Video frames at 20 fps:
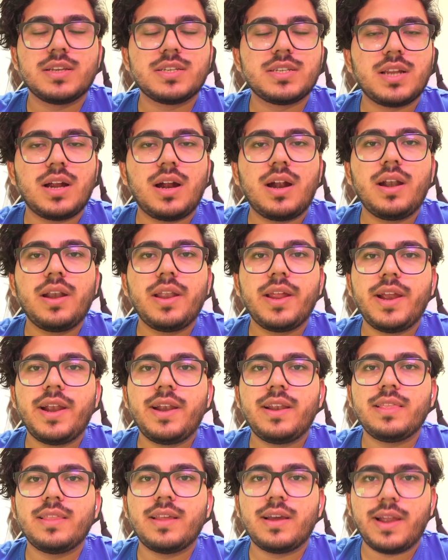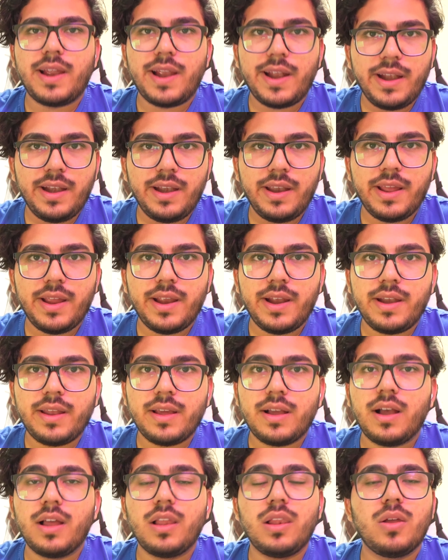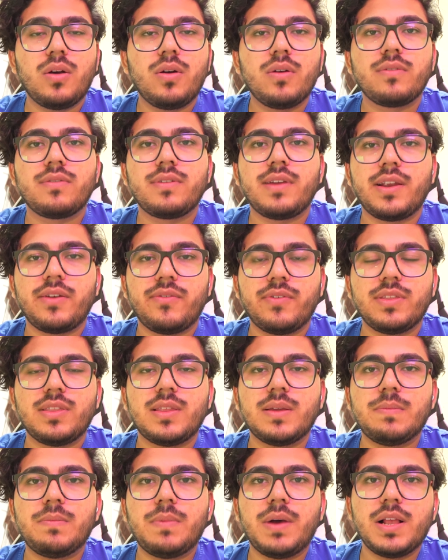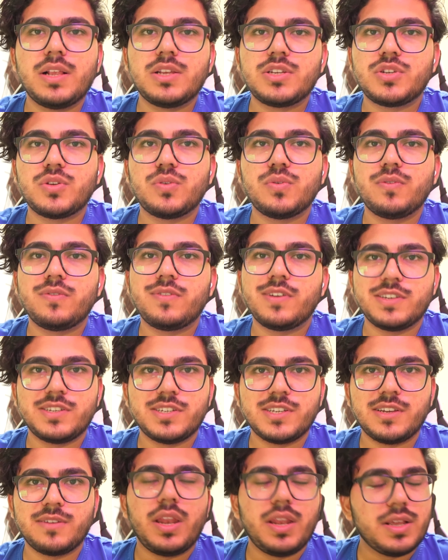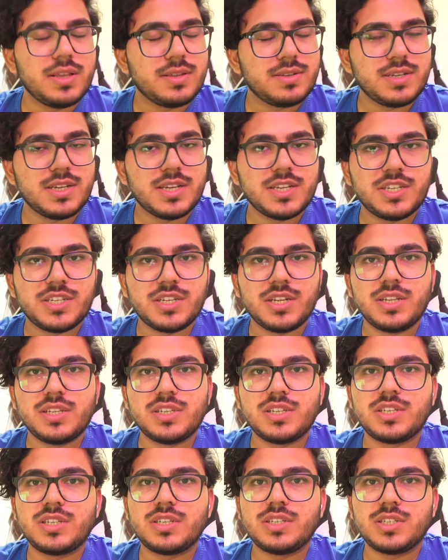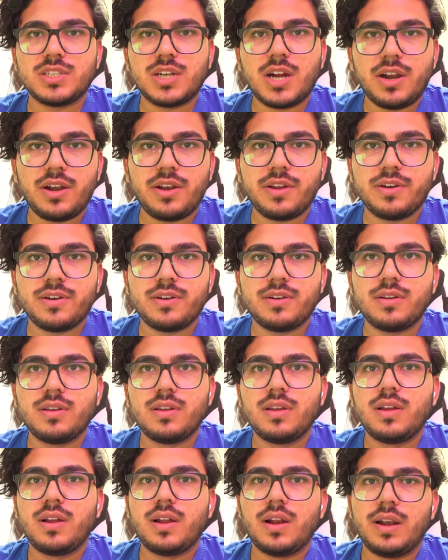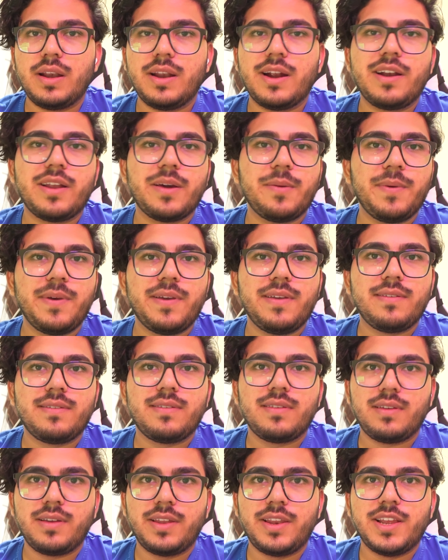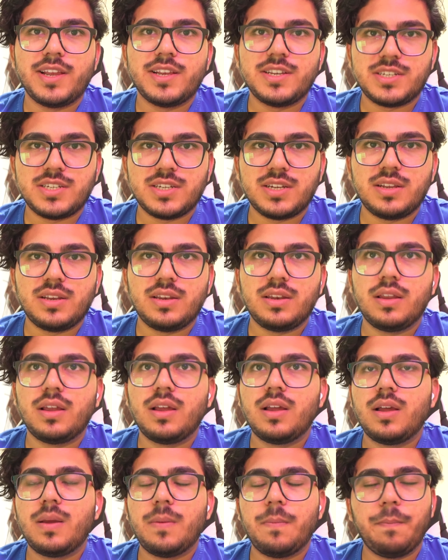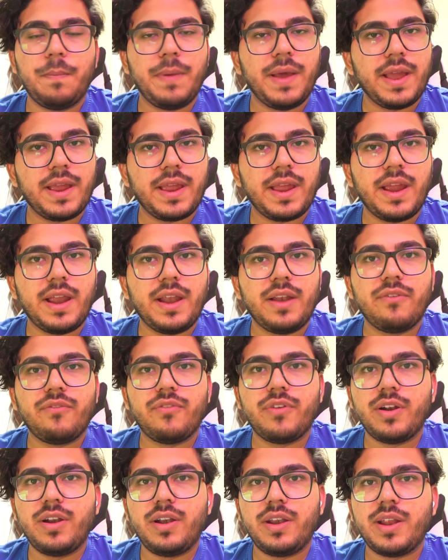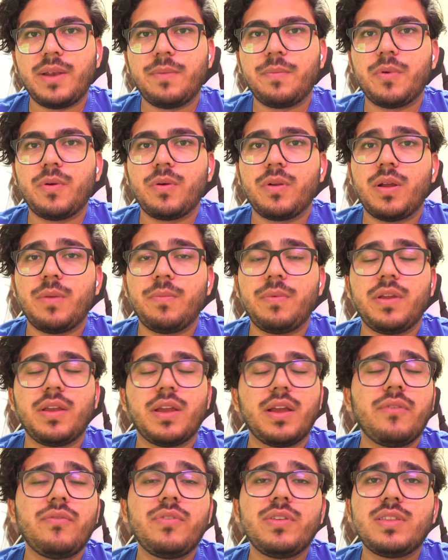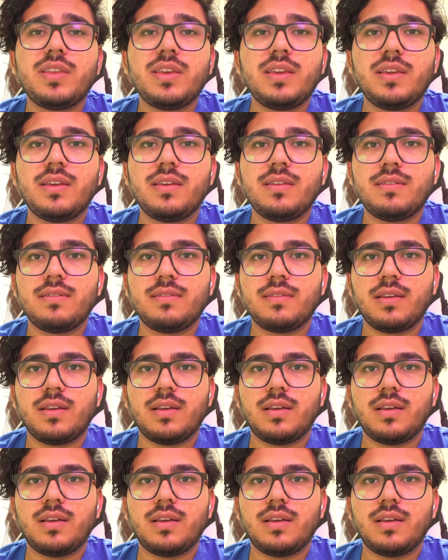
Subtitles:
The start date, the end date, alongside with the milestones such as initiation, charter, database creation, backend, front-end programming. Everything is